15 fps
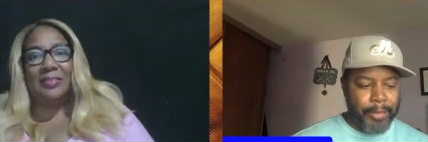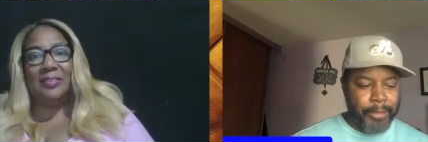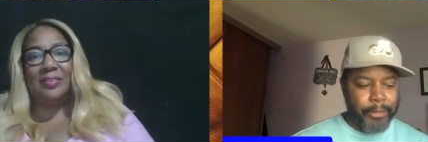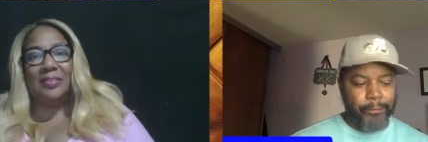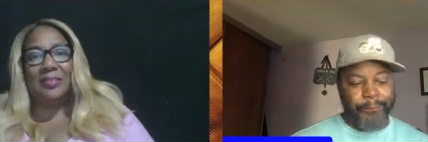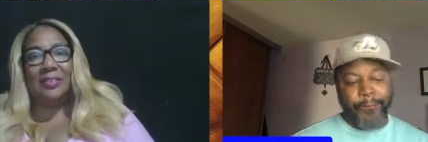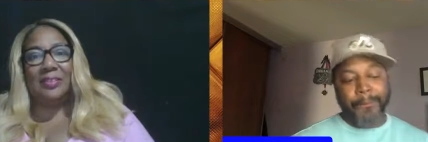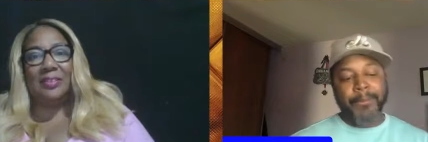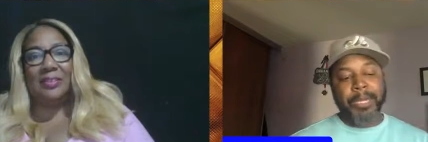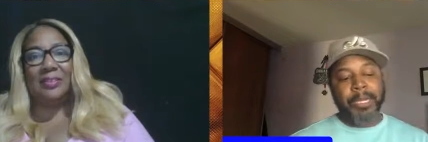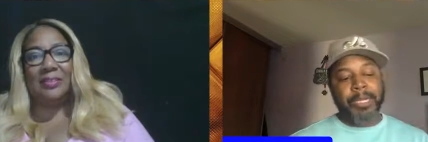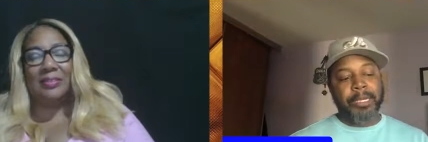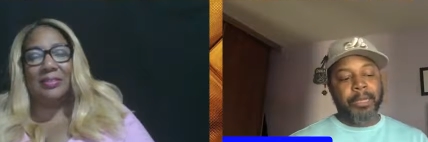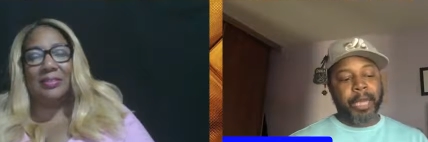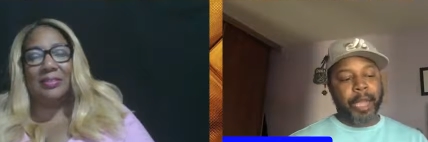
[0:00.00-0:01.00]
Speaker 1: you know, for
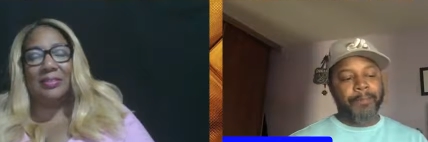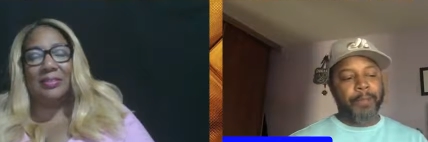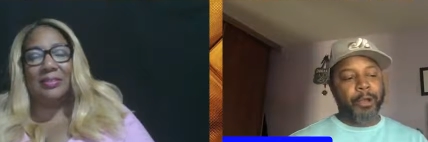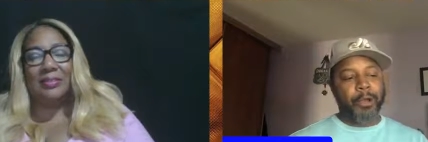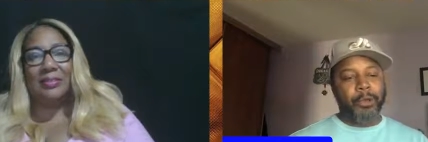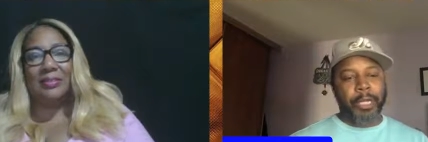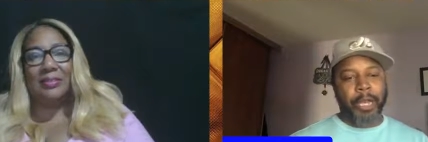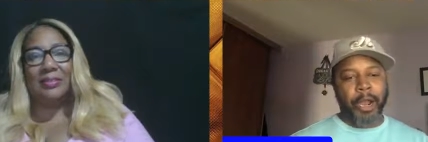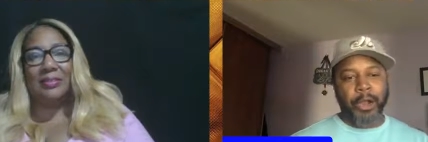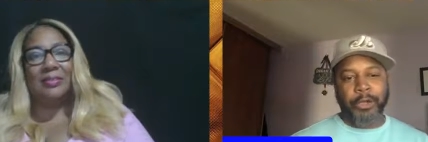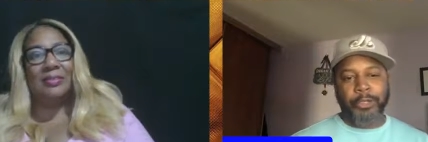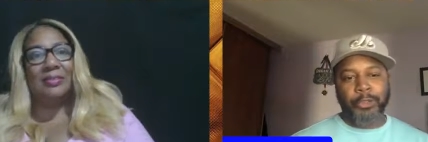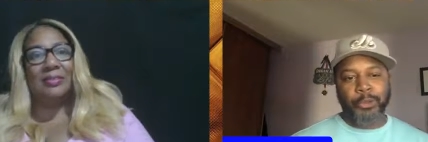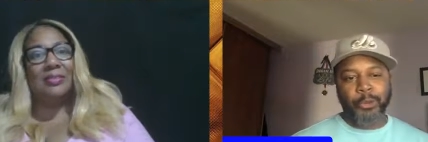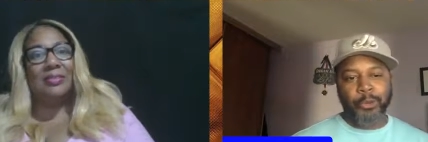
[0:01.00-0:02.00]
me, I'm the only
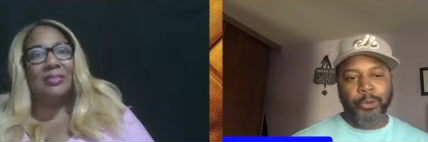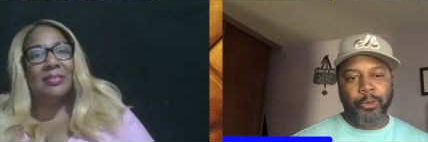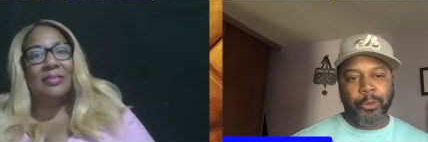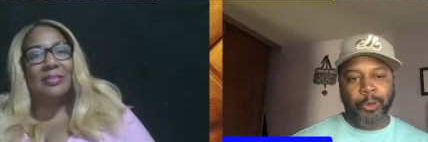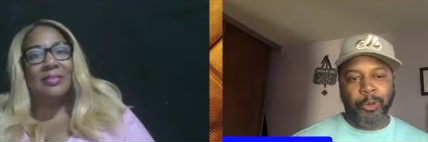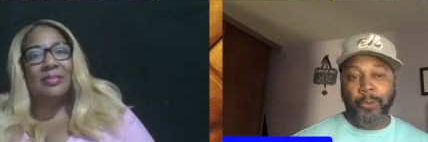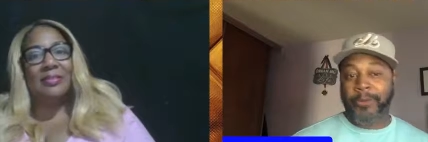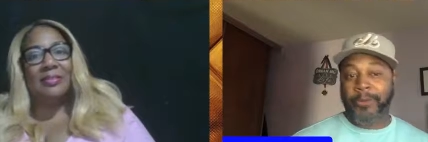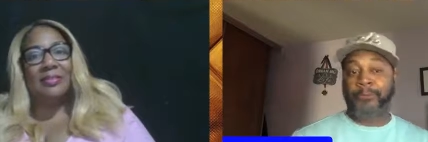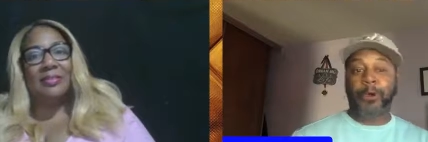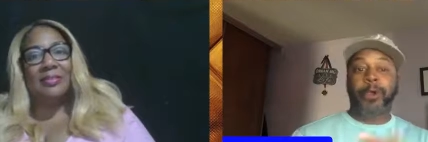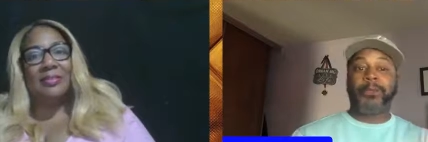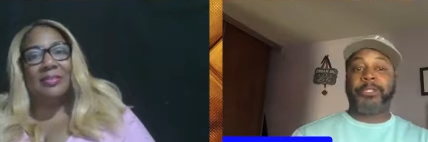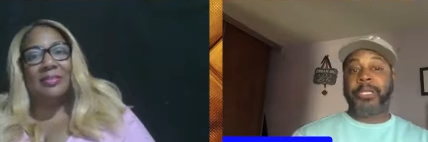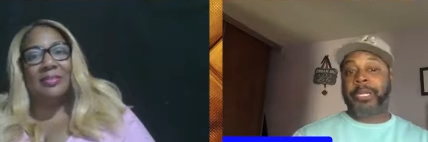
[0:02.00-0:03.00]
artist who who
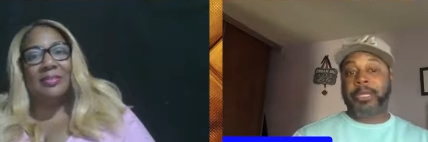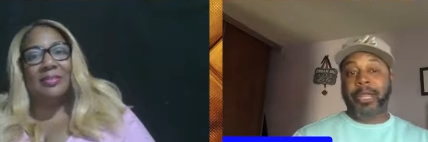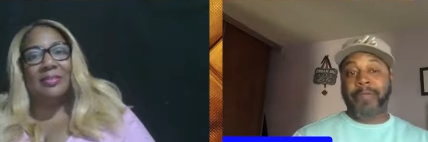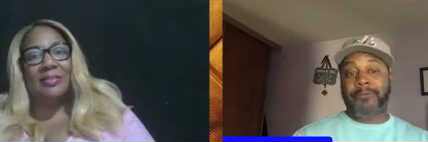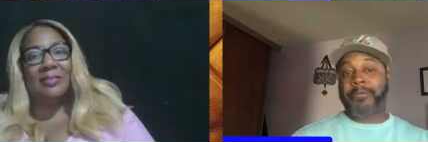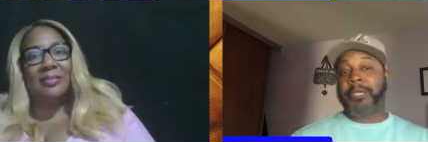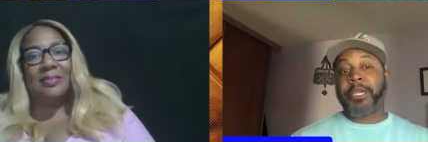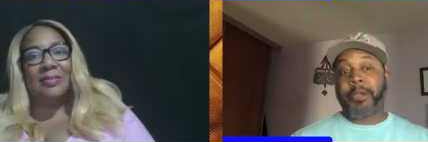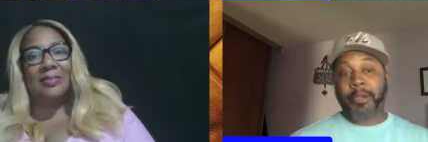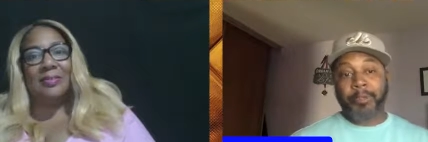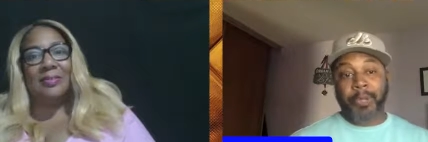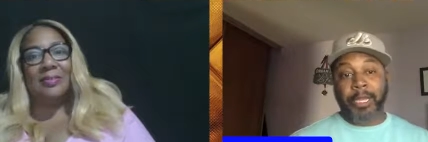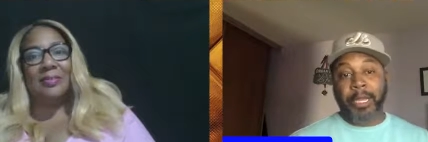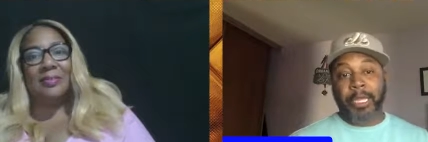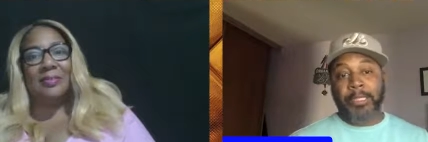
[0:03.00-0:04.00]
performs in it every year
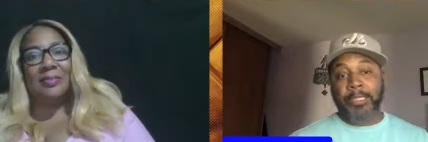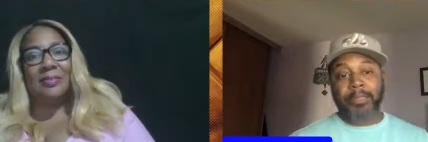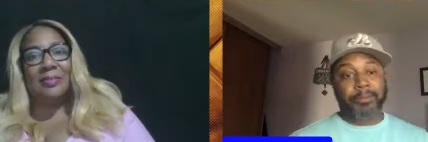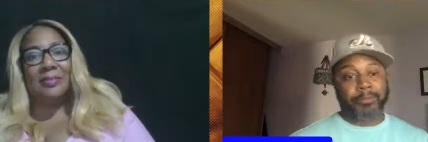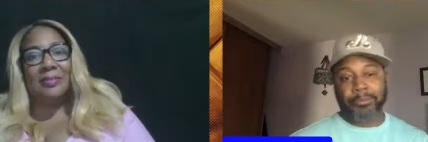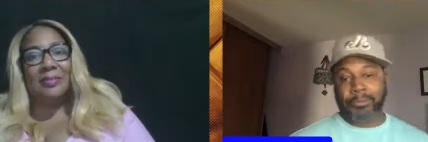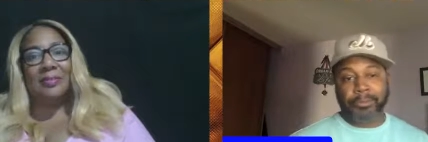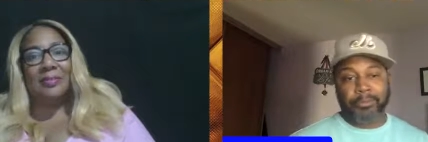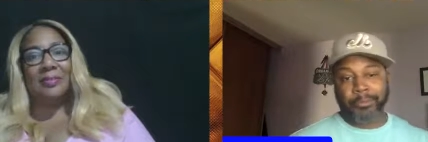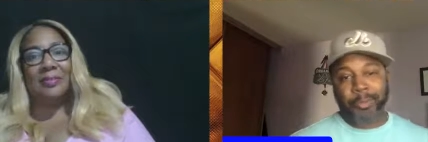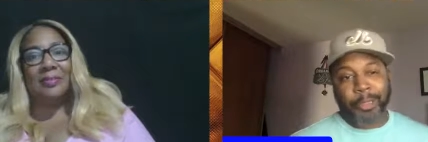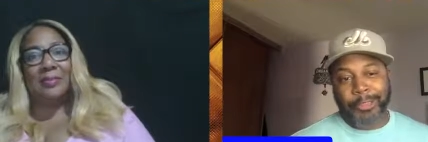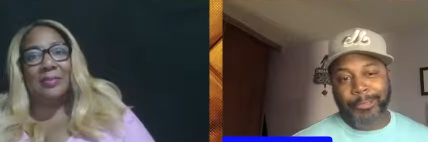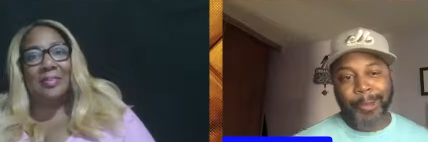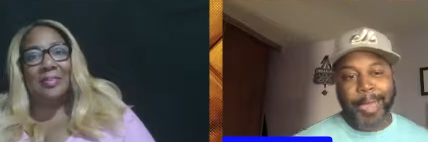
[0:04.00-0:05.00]
because,
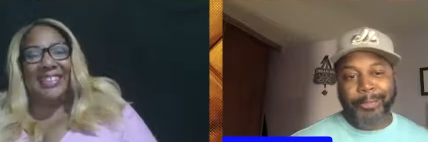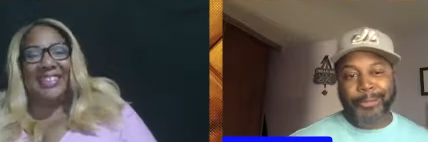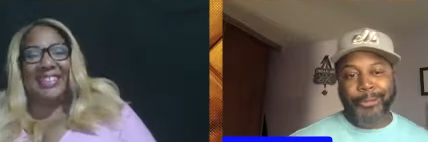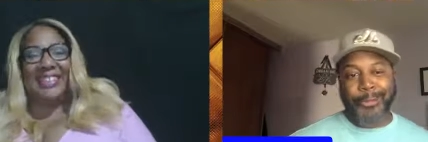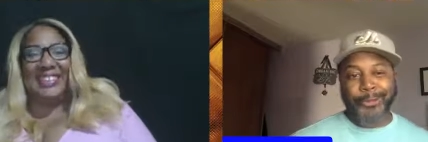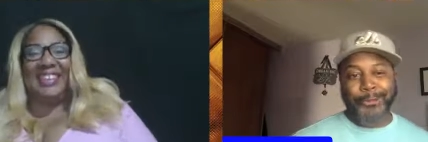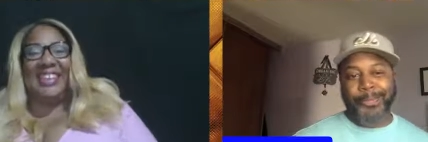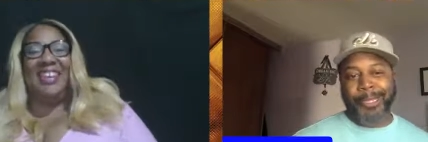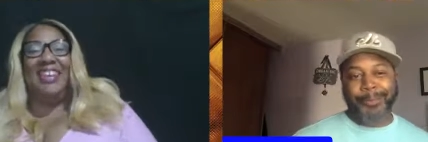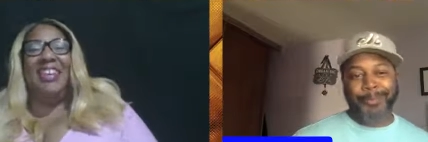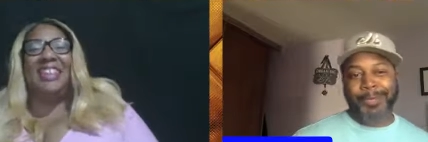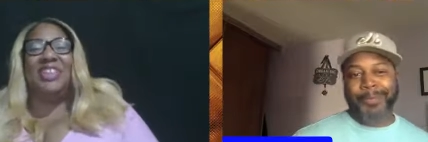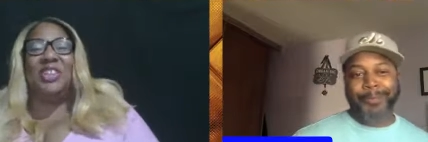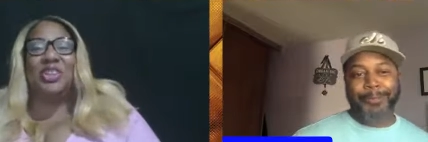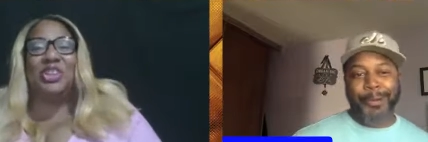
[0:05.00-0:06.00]
well, it's my show, so
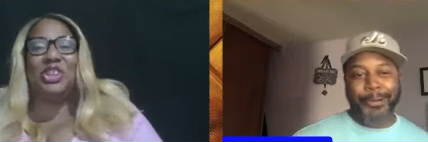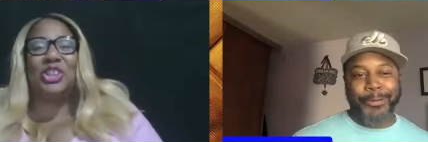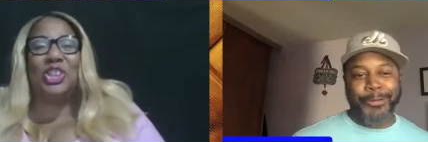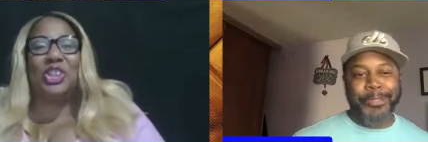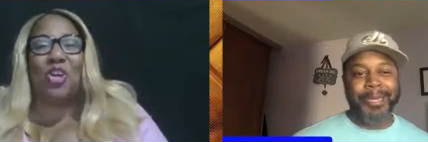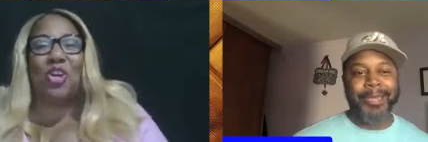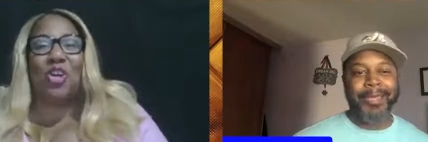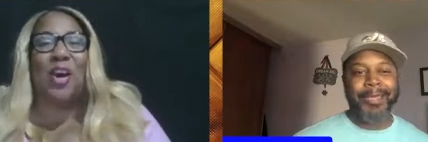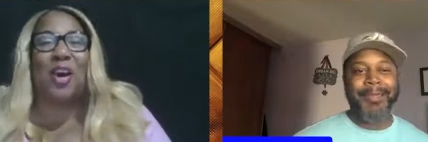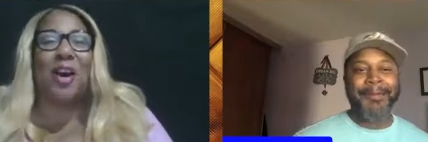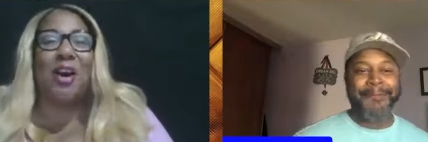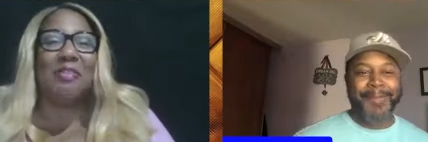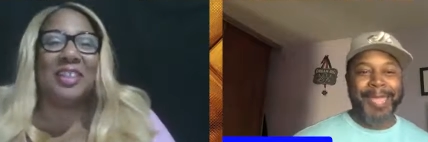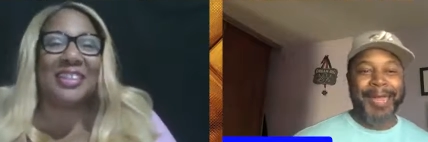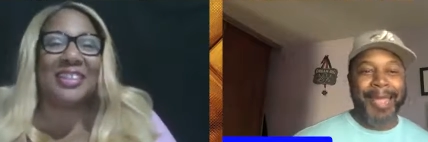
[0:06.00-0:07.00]
Speaker 2: that's it's your show,
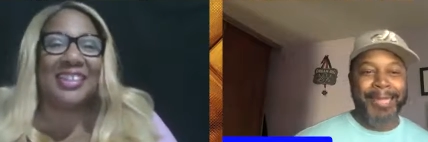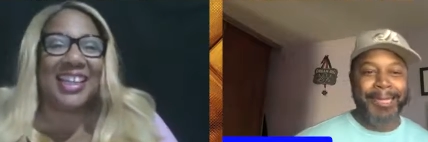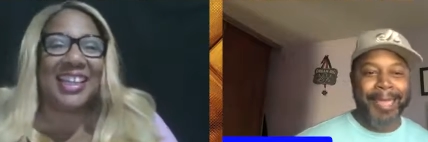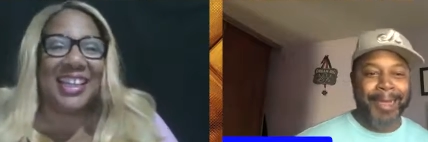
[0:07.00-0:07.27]
obviously. That I